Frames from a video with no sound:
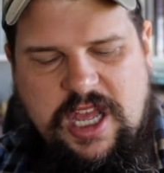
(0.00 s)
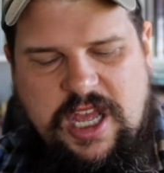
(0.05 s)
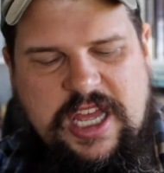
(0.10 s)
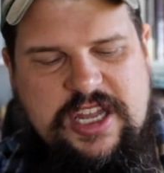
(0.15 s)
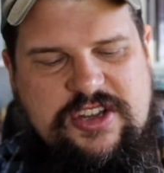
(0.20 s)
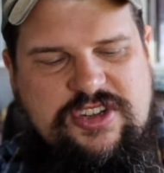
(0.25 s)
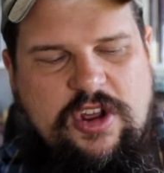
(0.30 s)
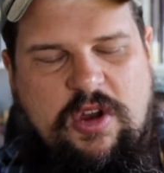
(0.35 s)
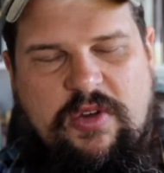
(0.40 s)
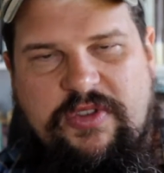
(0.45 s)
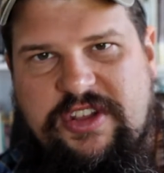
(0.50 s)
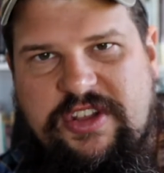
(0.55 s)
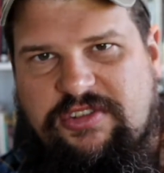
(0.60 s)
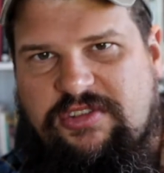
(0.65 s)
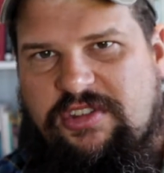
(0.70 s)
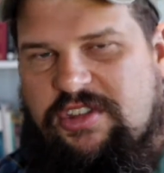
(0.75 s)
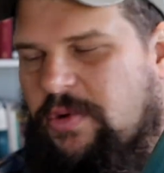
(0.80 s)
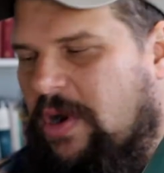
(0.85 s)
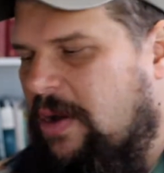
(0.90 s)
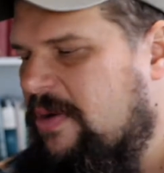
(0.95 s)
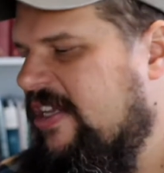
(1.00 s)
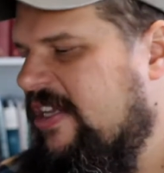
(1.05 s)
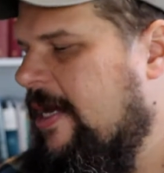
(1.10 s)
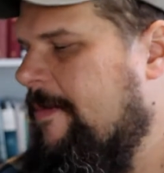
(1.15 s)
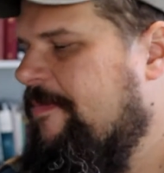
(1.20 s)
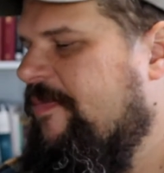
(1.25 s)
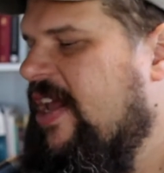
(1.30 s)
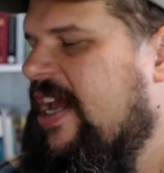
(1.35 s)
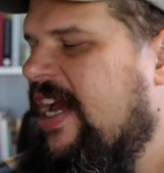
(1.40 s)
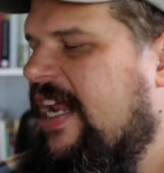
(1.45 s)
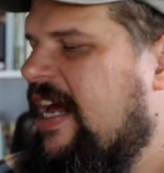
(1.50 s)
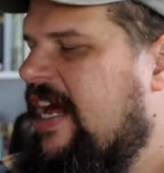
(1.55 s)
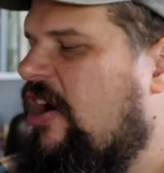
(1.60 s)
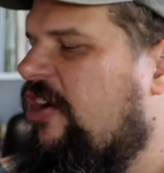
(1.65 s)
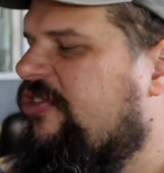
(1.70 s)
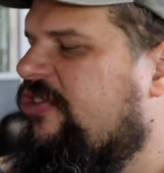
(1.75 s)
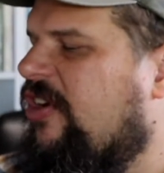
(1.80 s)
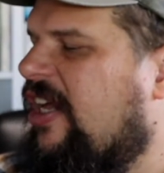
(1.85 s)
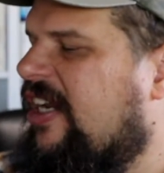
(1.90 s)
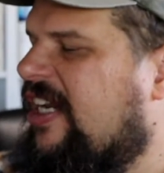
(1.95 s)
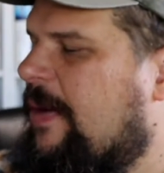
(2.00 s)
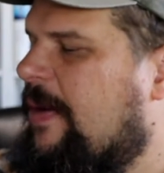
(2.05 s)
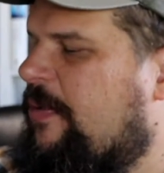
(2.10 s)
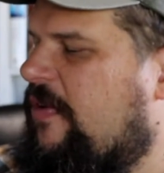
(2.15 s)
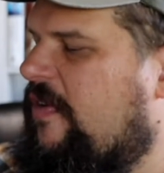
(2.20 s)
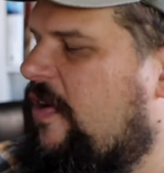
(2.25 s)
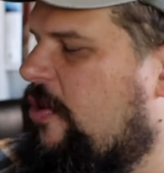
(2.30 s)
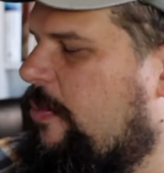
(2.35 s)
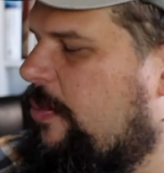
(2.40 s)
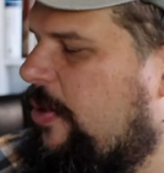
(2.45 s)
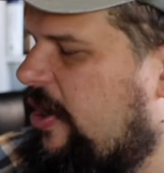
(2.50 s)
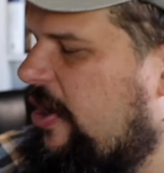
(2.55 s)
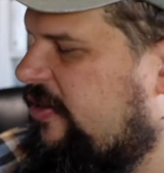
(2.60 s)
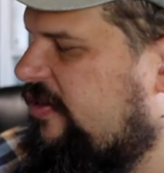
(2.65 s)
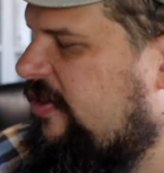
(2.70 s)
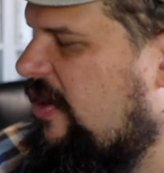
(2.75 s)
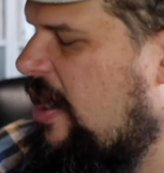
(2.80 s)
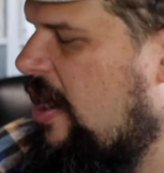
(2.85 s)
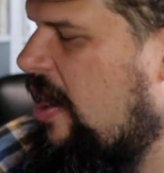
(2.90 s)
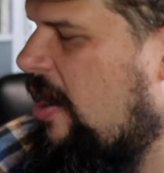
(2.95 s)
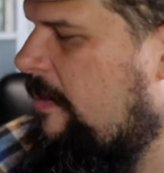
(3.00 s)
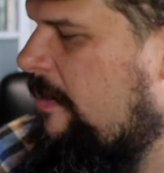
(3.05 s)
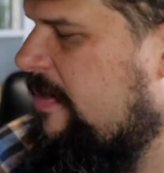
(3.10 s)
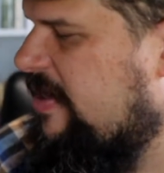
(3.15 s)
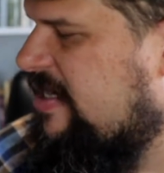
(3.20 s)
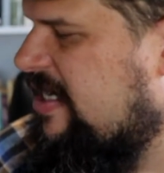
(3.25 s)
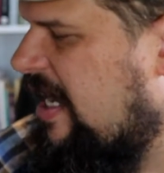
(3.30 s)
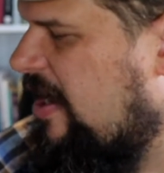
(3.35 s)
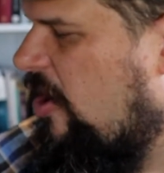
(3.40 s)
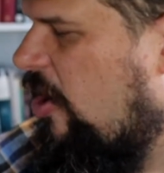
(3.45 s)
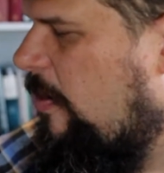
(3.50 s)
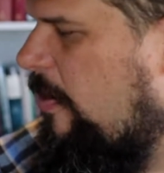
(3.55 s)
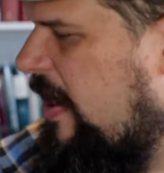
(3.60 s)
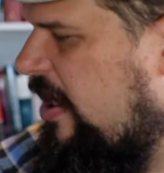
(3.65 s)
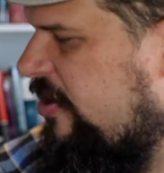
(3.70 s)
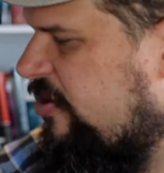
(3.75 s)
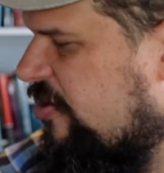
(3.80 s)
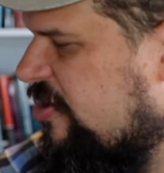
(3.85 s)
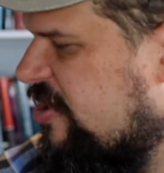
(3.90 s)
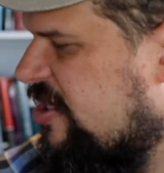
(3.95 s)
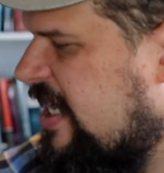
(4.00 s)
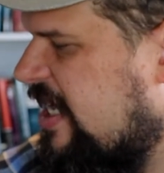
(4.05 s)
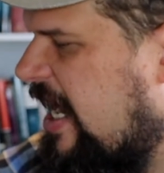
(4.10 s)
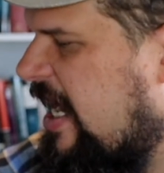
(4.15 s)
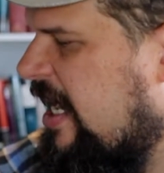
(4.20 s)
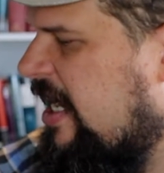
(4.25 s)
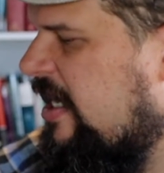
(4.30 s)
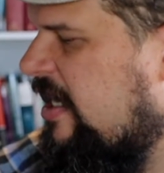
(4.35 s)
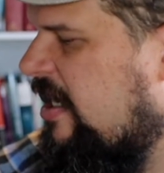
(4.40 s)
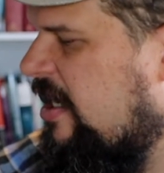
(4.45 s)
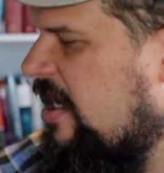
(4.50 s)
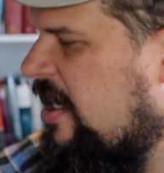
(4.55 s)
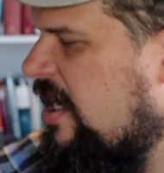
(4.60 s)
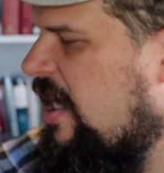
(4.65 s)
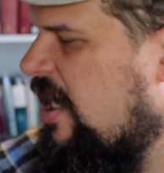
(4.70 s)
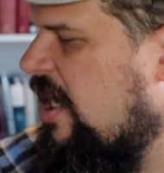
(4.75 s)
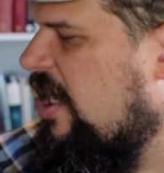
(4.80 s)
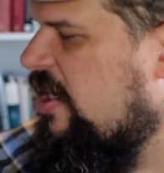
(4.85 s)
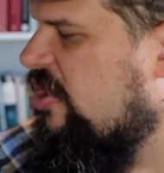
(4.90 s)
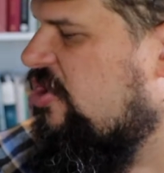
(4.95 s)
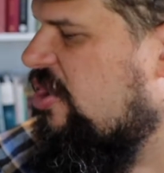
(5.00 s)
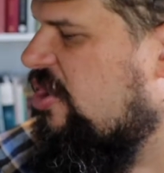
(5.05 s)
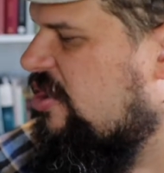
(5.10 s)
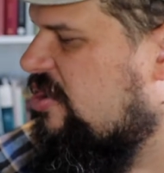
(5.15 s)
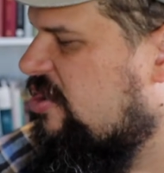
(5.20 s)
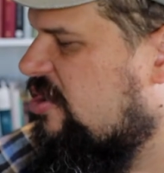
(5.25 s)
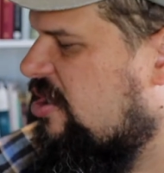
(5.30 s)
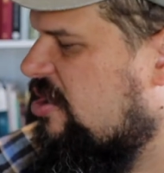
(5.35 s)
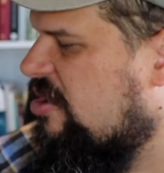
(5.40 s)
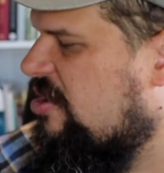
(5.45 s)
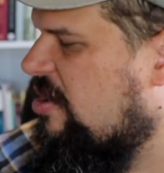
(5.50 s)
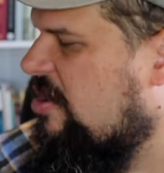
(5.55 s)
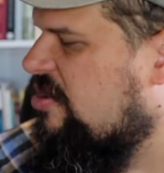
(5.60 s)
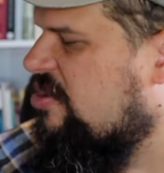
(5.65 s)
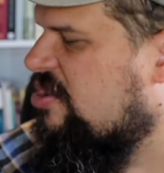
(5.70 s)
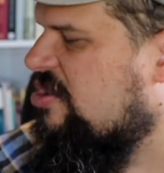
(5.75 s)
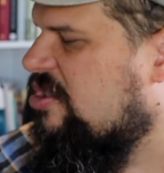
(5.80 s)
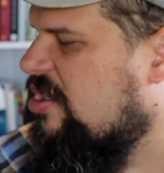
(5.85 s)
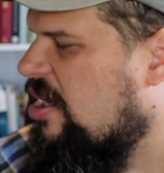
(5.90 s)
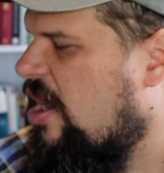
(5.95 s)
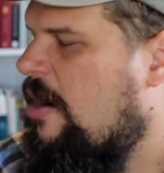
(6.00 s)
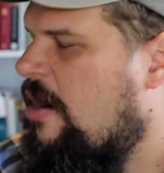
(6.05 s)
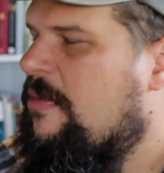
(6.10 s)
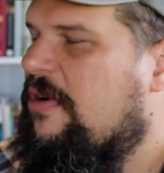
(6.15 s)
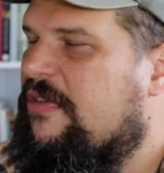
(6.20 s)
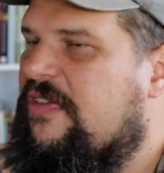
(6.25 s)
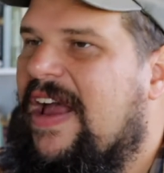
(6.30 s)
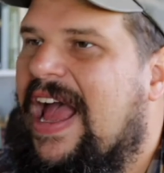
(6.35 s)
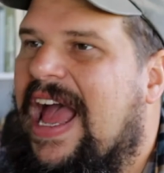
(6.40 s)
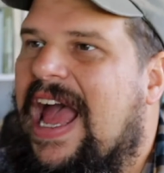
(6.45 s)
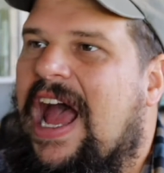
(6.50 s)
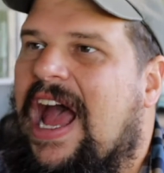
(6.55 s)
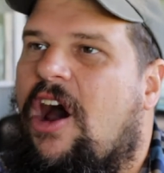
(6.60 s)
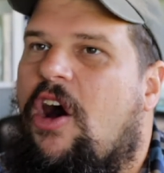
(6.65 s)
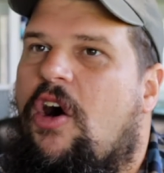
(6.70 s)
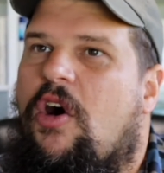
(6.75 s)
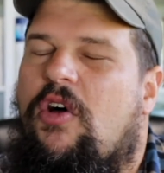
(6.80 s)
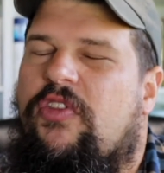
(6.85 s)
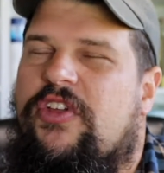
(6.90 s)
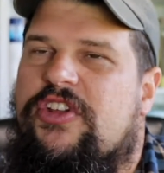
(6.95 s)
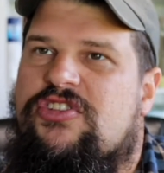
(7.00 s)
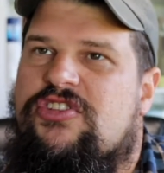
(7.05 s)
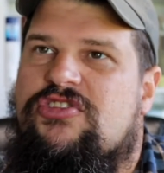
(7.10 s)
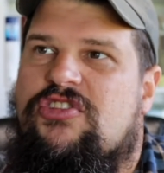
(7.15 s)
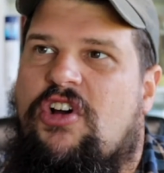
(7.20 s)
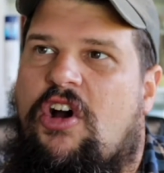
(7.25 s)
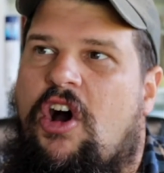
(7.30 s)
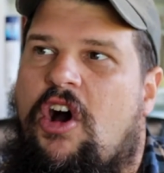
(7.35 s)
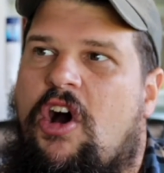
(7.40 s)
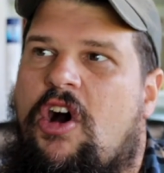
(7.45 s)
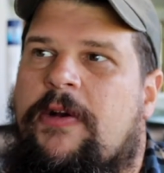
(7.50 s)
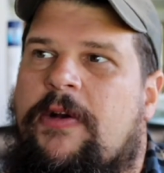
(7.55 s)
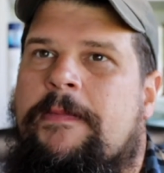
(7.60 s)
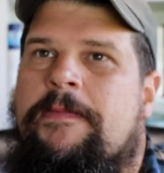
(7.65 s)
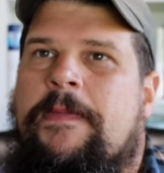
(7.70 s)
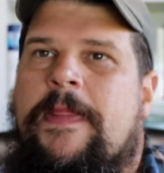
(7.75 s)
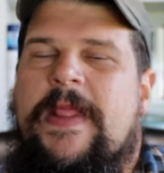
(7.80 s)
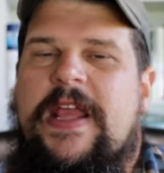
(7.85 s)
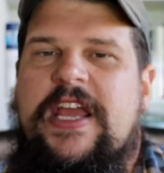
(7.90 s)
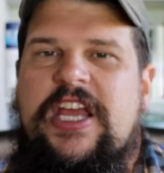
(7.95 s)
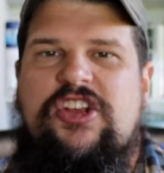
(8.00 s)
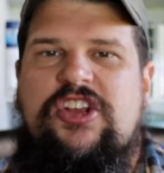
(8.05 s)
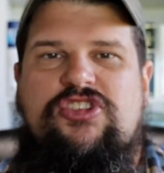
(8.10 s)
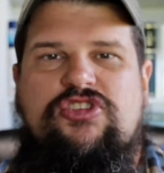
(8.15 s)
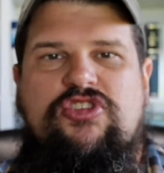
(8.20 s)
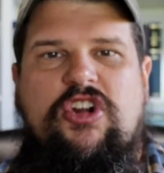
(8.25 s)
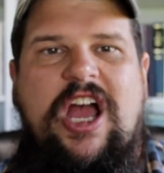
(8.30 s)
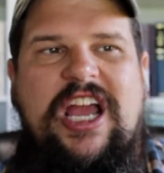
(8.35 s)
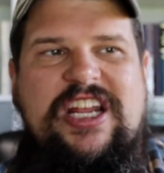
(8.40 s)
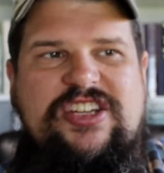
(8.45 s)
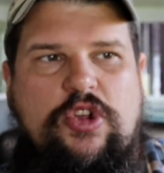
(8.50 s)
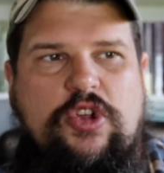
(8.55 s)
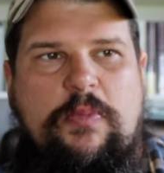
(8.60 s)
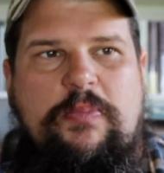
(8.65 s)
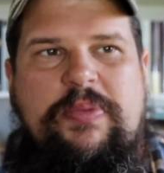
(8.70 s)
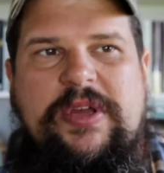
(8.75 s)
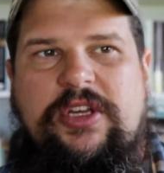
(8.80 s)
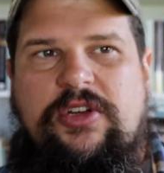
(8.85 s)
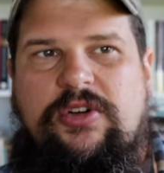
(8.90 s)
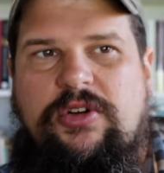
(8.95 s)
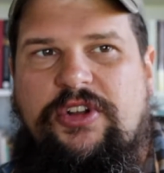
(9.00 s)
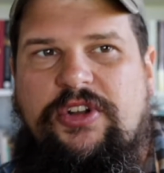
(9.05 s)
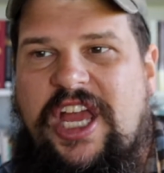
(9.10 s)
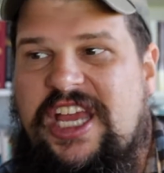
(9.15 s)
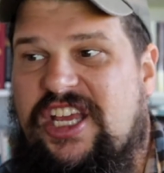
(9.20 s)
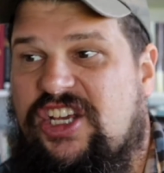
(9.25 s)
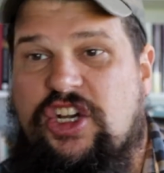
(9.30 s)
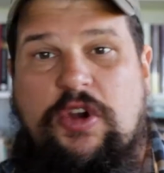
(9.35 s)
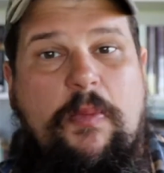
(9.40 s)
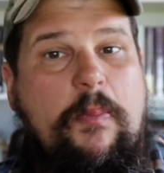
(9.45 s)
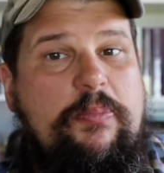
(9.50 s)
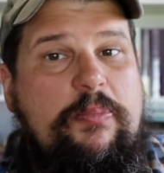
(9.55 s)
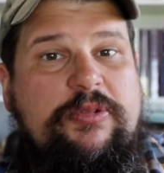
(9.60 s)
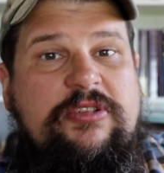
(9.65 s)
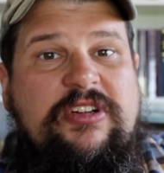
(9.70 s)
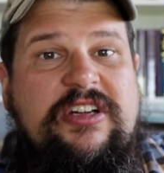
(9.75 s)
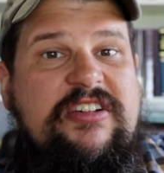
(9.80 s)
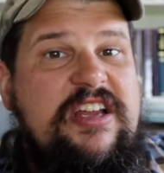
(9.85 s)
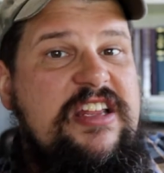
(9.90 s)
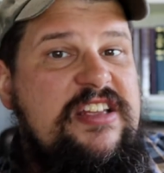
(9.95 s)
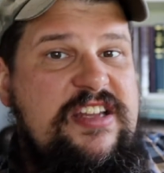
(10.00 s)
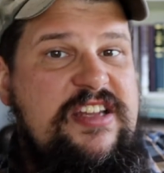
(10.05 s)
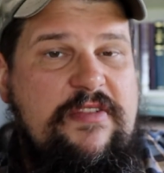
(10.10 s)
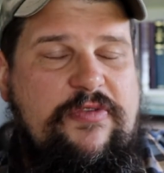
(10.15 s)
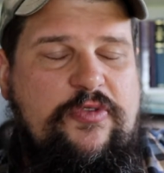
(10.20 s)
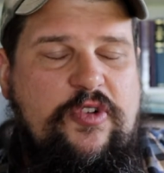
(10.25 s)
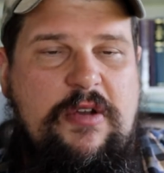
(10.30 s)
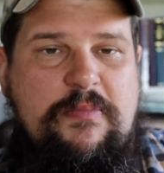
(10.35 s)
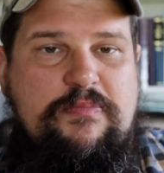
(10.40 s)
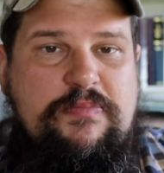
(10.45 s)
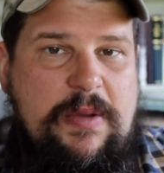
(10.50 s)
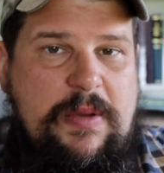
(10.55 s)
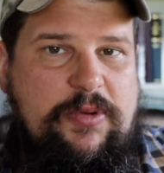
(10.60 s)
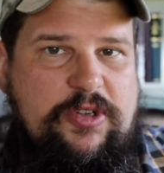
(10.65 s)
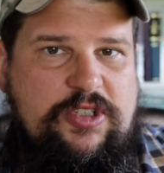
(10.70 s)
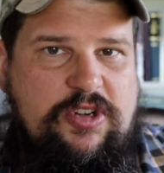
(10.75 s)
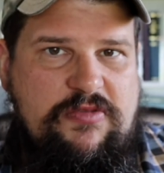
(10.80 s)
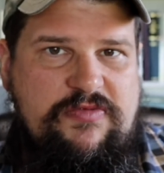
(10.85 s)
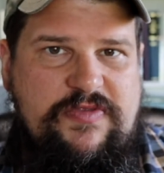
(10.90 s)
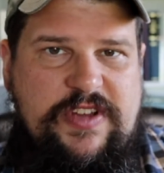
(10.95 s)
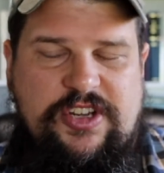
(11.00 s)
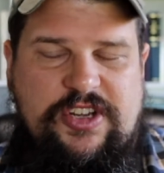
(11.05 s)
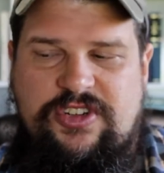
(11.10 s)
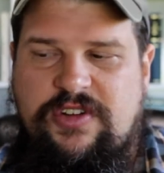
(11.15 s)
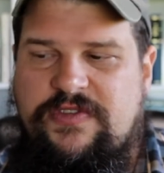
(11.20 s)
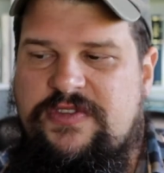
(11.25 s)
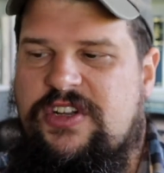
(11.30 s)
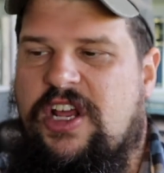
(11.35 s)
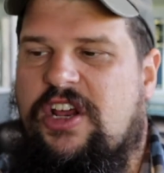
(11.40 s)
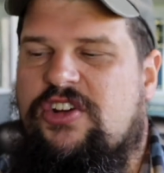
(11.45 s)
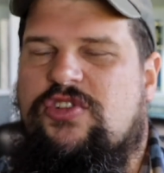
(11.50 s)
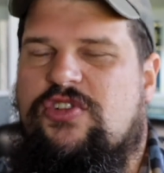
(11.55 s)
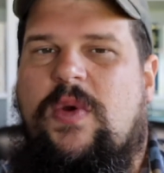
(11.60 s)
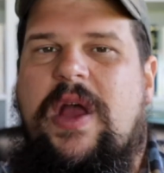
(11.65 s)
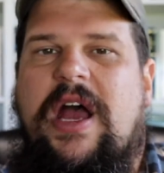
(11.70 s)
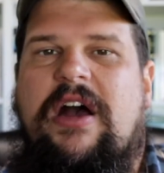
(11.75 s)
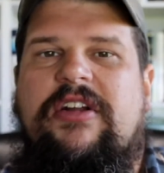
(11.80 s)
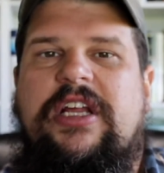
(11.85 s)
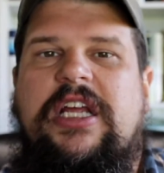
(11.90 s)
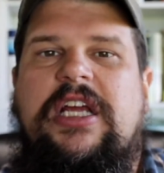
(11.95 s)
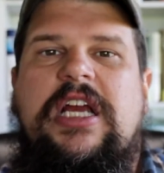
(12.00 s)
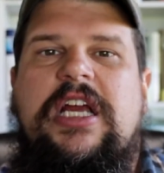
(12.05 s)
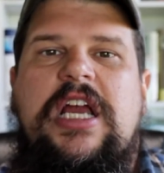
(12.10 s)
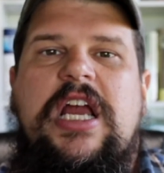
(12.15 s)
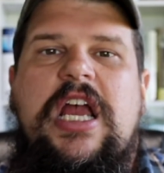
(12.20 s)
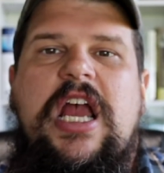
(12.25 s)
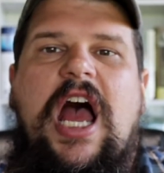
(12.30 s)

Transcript: And so these are the three I would get. And I also got a couple of other books to help understand just some of how the song is trying to build a completely different biblical vision of sexuality.